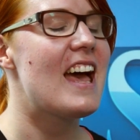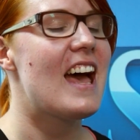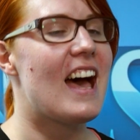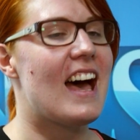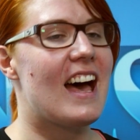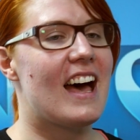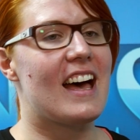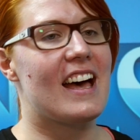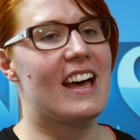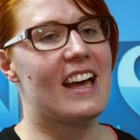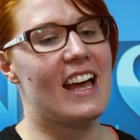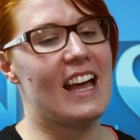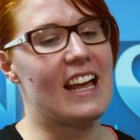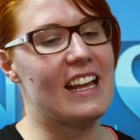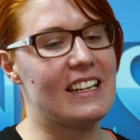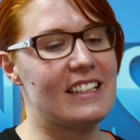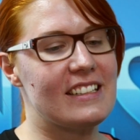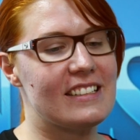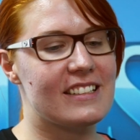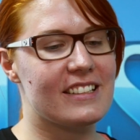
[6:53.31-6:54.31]

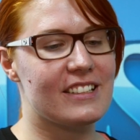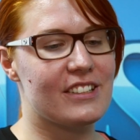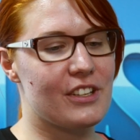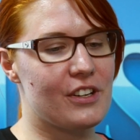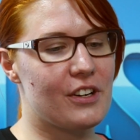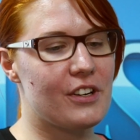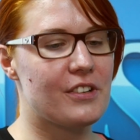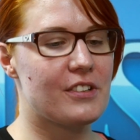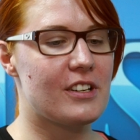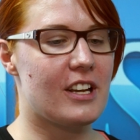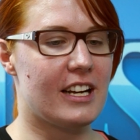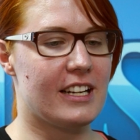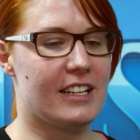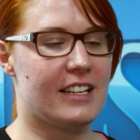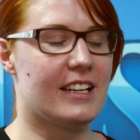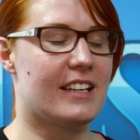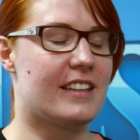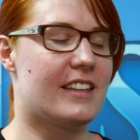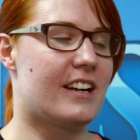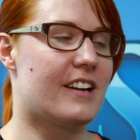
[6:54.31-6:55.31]
And the whole
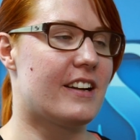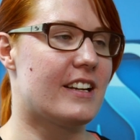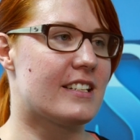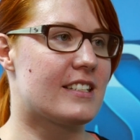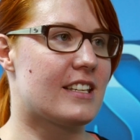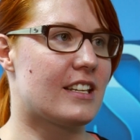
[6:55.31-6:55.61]
idea there is